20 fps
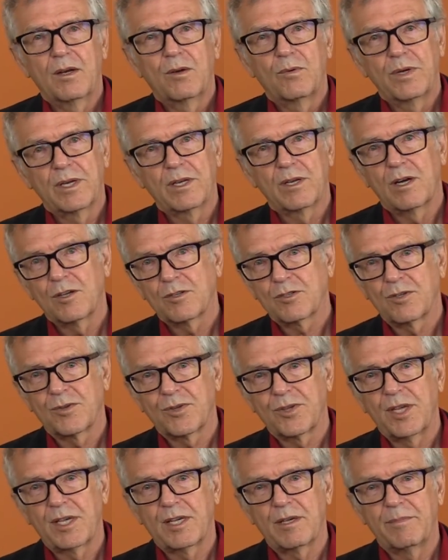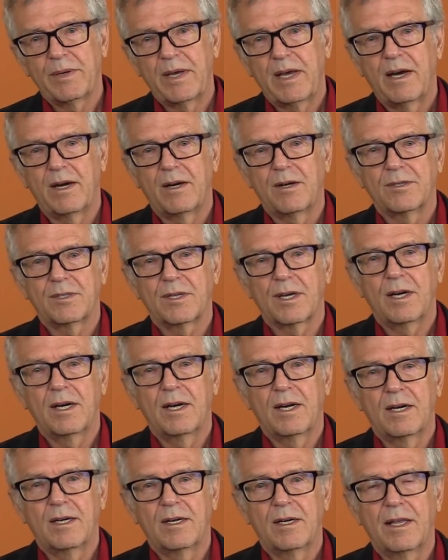We could also think about
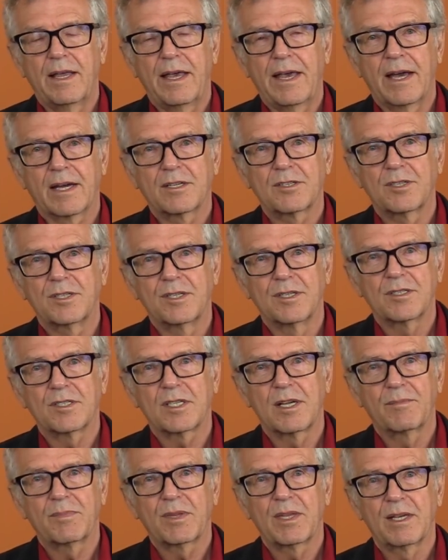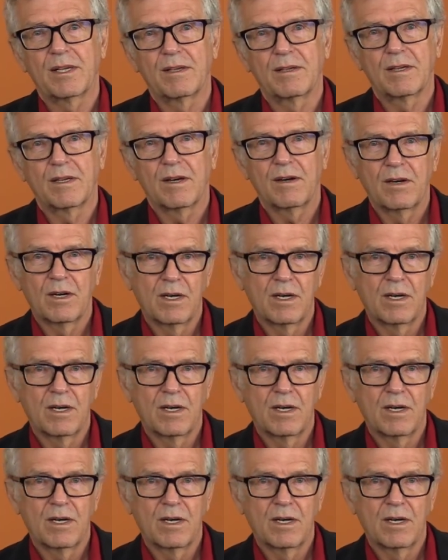action as something